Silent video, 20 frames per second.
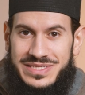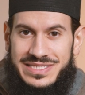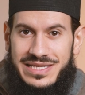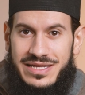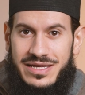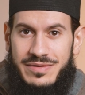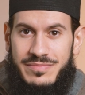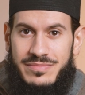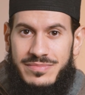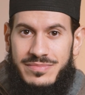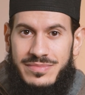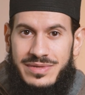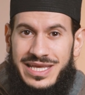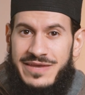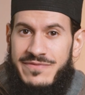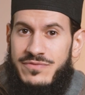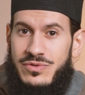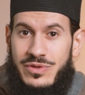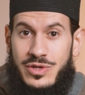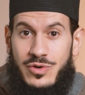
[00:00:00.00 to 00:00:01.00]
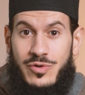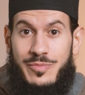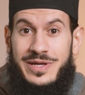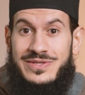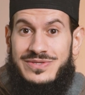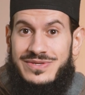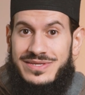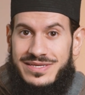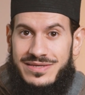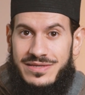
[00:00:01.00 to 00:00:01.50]
Islam, even though they were
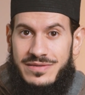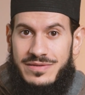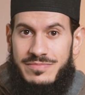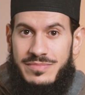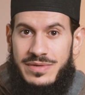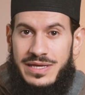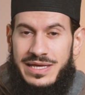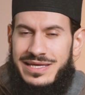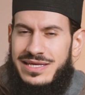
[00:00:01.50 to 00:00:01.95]
about to kill him.